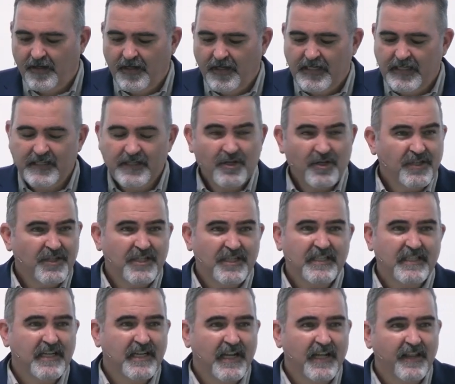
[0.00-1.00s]
He's not
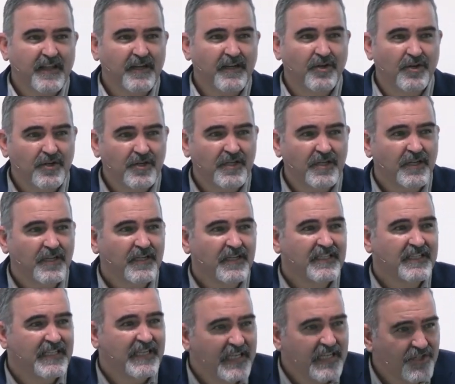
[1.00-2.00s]
just another good
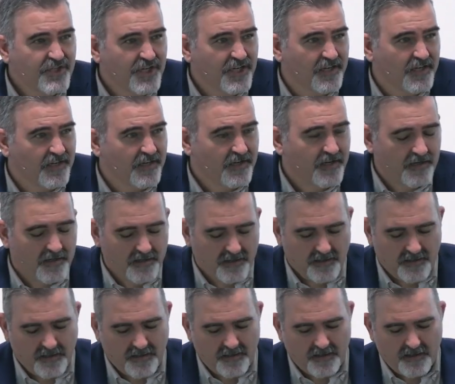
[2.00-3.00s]
teacher.
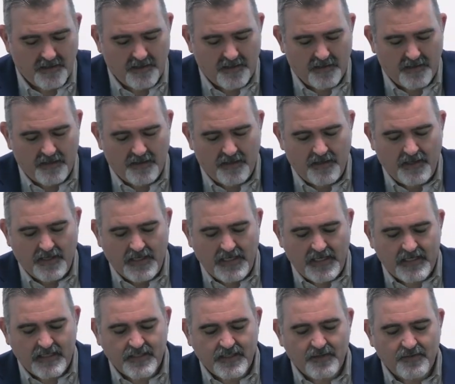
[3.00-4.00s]

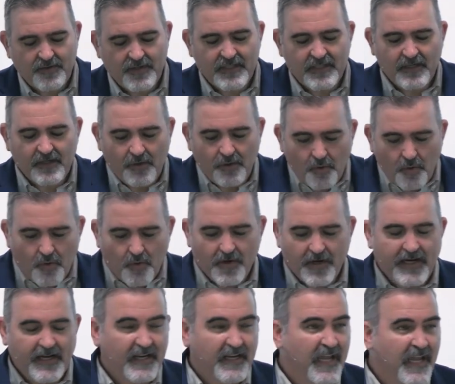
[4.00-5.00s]
He is the risen Lord
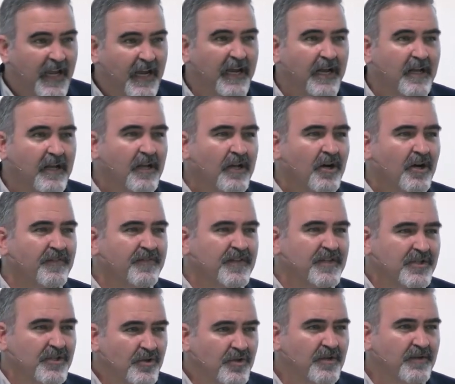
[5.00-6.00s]
and King of
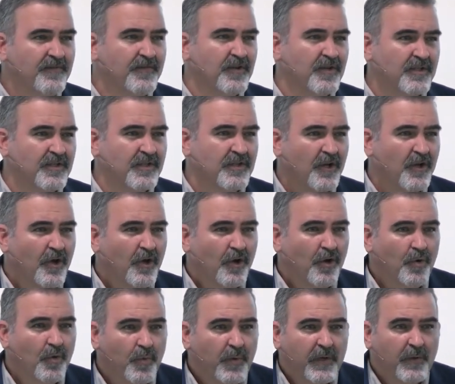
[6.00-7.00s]
this universe,
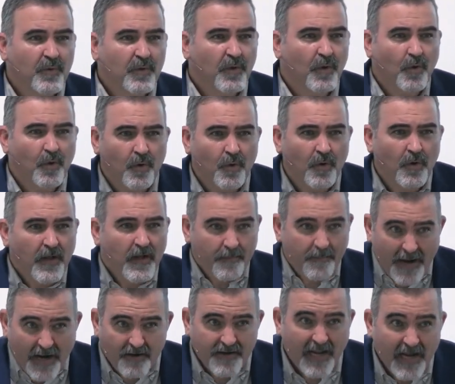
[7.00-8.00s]
who we will all
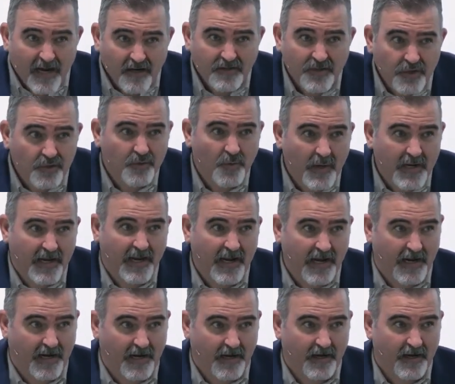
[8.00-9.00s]
bow down to one
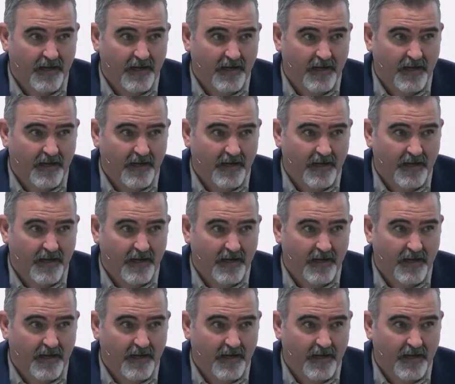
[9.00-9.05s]
day.